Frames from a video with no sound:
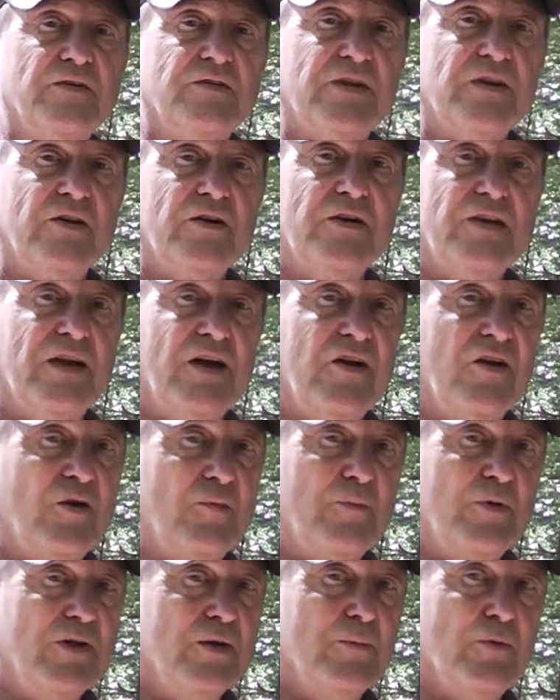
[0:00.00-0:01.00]
tearing down
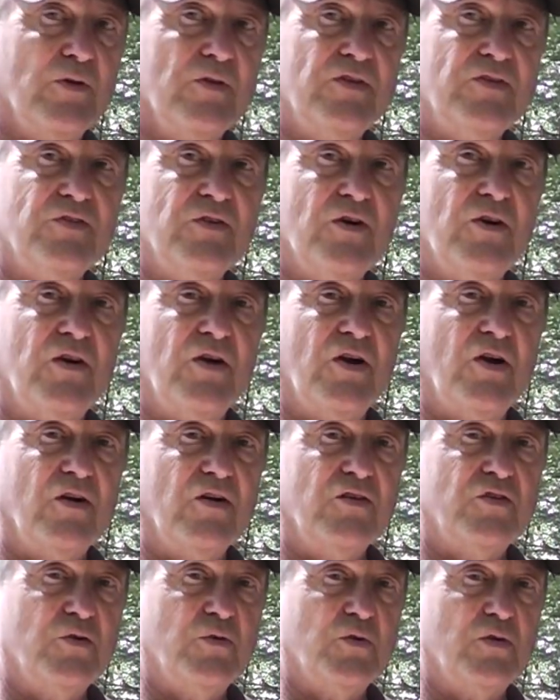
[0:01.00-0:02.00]
our minimalist on
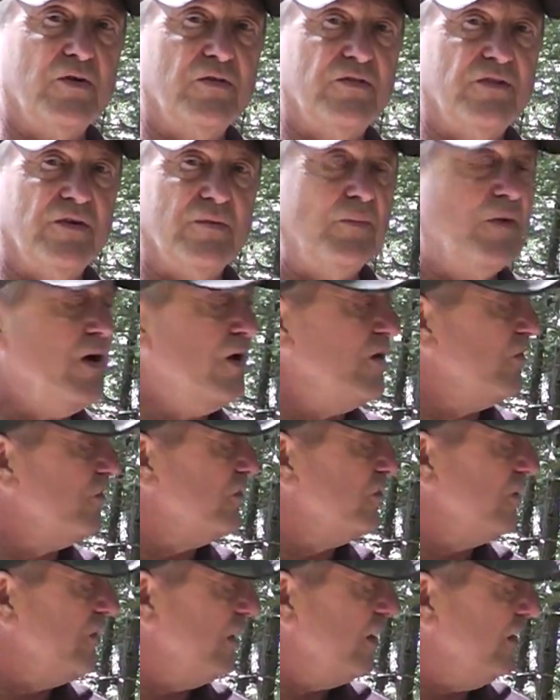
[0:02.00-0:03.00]
our tour of
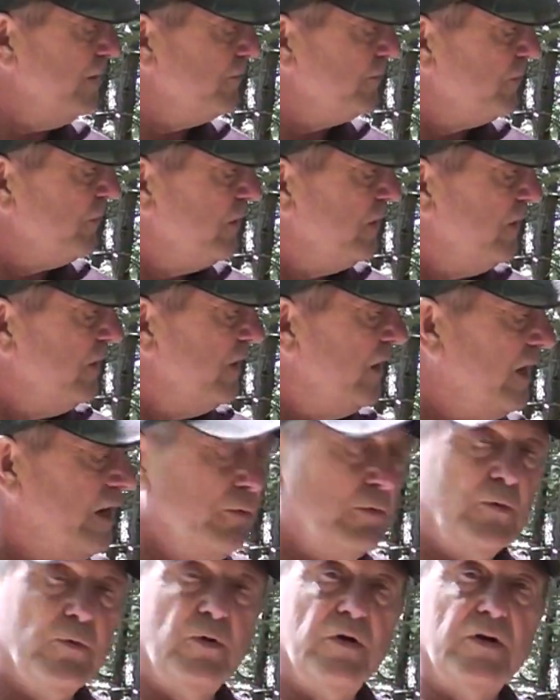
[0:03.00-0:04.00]
models today,
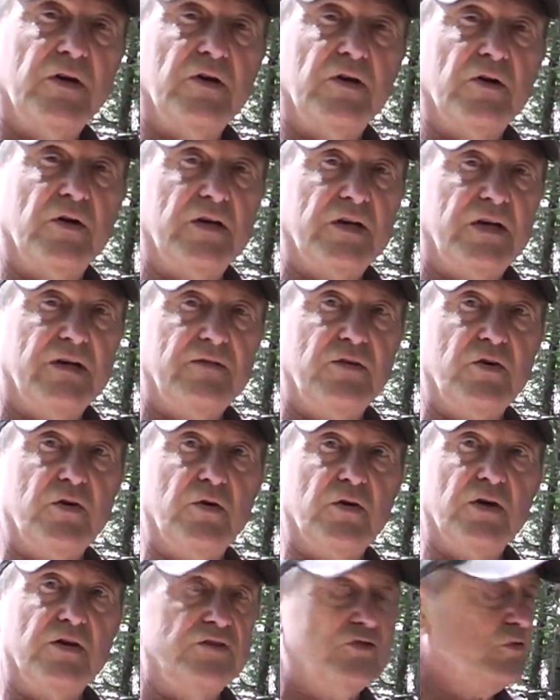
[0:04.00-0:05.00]
and we want to give
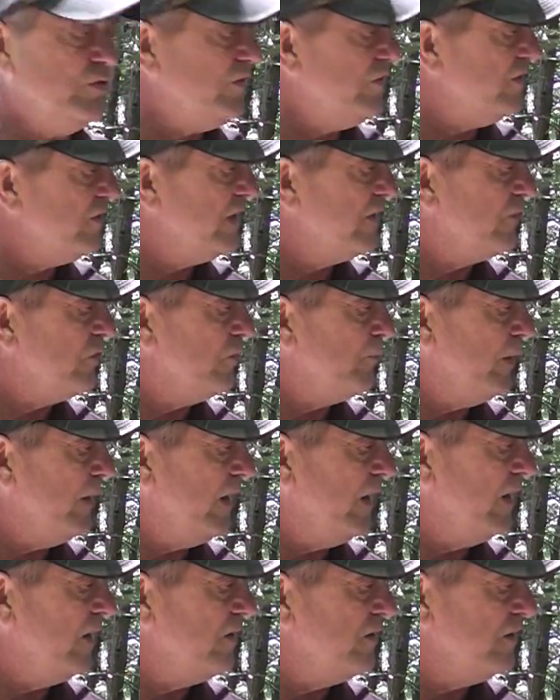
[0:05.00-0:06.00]
you a tree saver
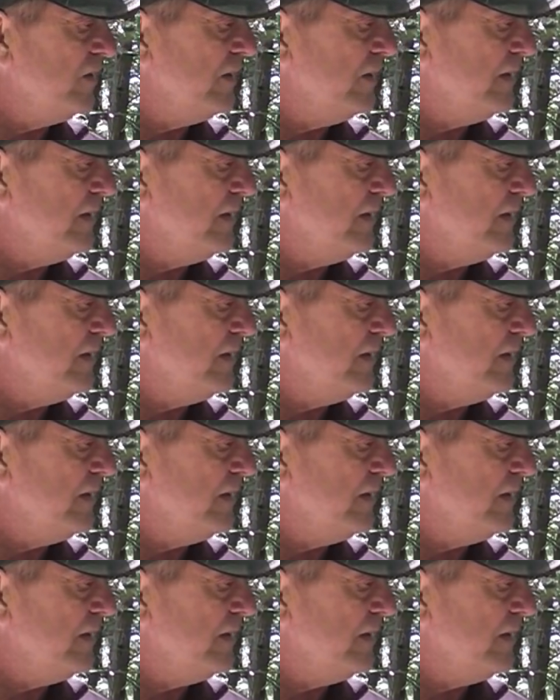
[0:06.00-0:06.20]
band